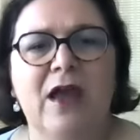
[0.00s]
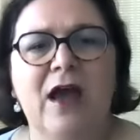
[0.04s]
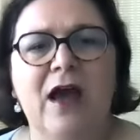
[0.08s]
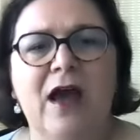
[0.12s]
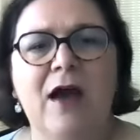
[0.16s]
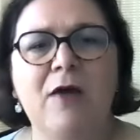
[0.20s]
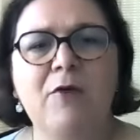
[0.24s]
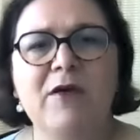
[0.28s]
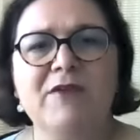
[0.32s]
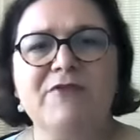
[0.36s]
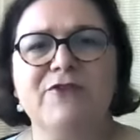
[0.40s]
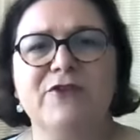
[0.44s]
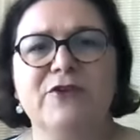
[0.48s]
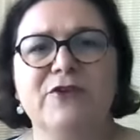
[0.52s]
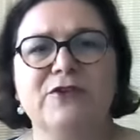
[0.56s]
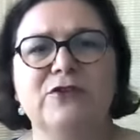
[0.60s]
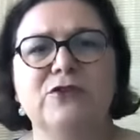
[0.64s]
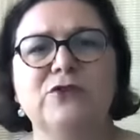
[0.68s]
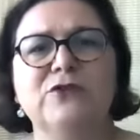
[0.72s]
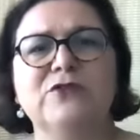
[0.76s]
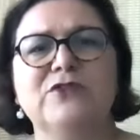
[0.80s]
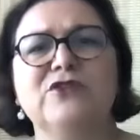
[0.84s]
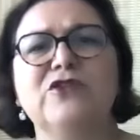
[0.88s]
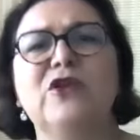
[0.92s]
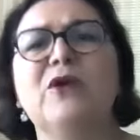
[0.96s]
However,
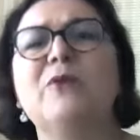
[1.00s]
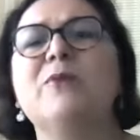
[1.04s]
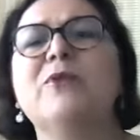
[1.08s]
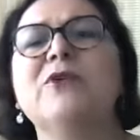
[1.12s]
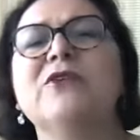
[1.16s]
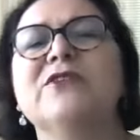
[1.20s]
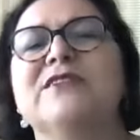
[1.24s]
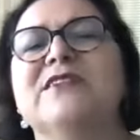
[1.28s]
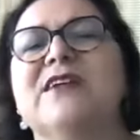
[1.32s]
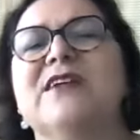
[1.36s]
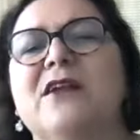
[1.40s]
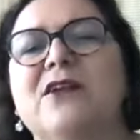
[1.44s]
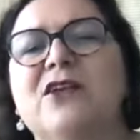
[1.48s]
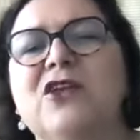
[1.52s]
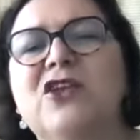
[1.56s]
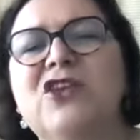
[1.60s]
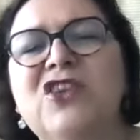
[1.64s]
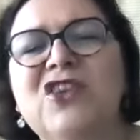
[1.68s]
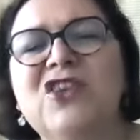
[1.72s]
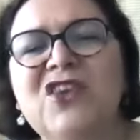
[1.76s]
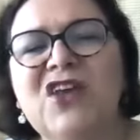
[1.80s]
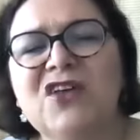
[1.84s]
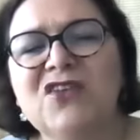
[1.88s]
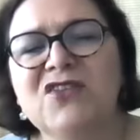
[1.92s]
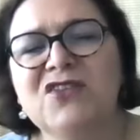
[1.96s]
those numbers are
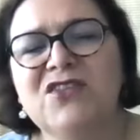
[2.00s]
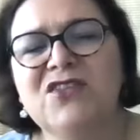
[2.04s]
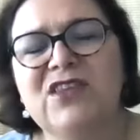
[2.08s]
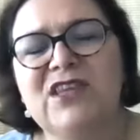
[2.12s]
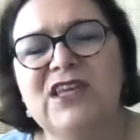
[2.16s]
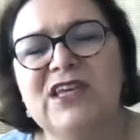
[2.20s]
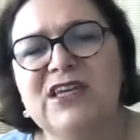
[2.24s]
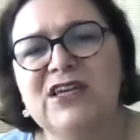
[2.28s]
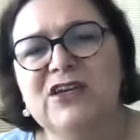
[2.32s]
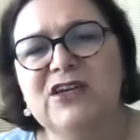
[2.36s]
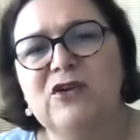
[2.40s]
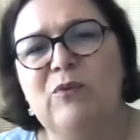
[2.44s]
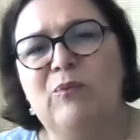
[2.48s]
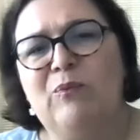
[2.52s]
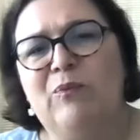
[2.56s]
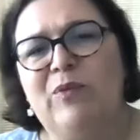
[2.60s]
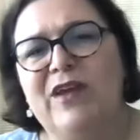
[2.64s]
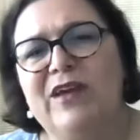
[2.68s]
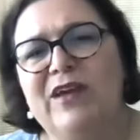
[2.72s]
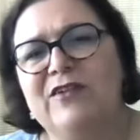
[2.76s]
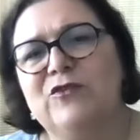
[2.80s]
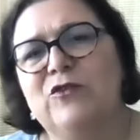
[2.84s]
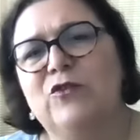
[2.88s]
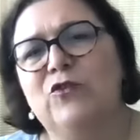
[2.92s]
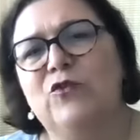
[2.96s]
nothing
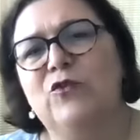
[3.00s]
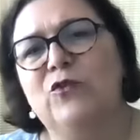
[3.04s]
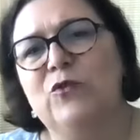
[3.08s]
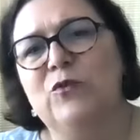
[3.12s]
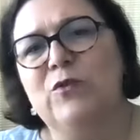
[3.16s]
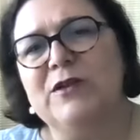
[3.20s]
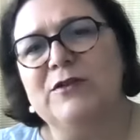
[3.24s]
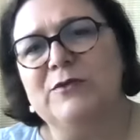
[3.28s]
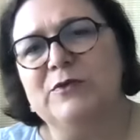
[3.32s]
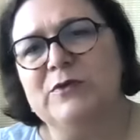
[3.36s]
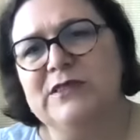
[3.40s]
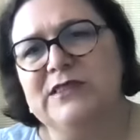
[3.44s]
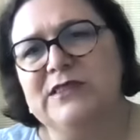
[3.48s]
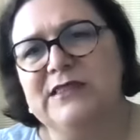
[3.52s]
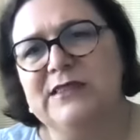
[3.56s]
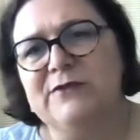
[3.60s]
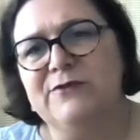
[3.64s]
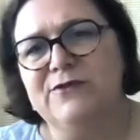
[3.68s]
compared to what we see,